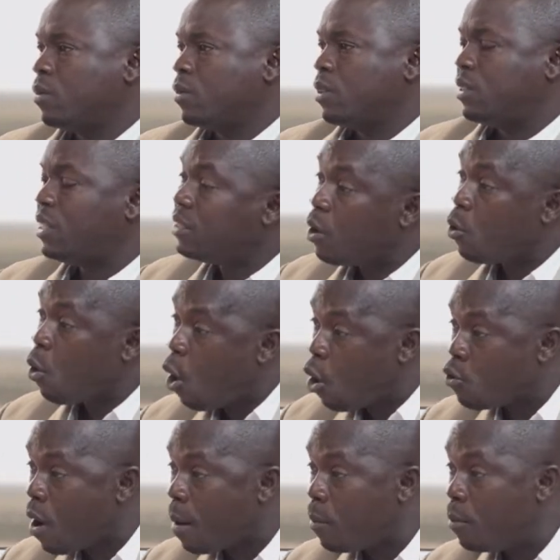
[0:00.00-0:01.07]
she's a
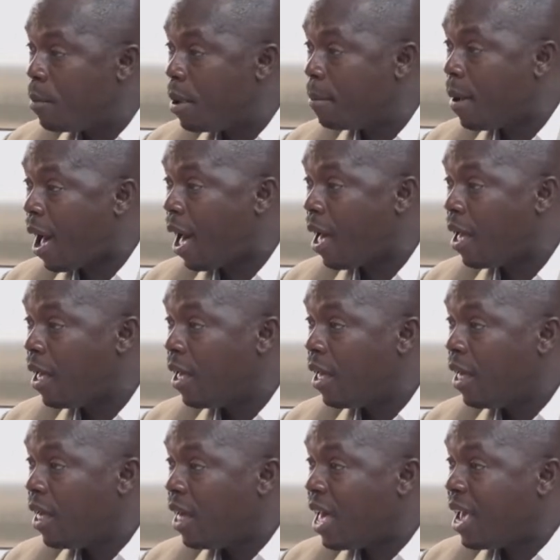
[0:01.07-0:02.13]
honorable member
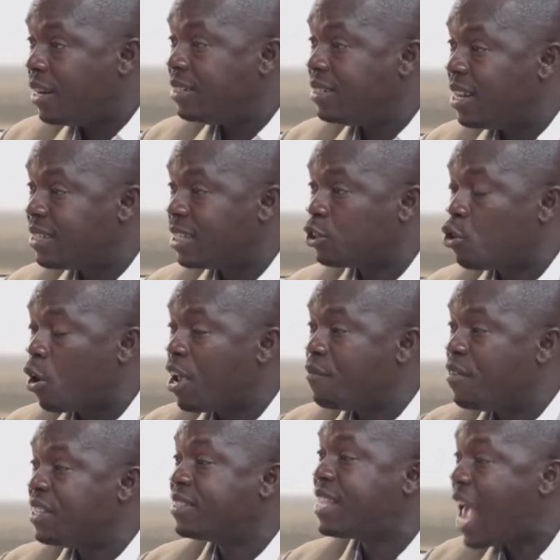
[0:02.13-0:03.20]
and this is not
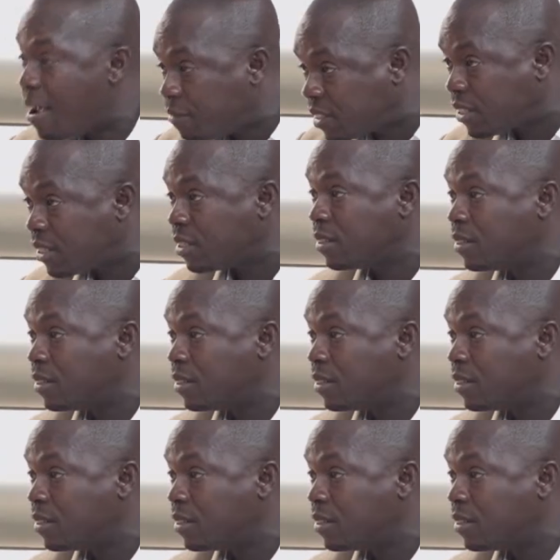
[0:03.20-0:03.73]
even third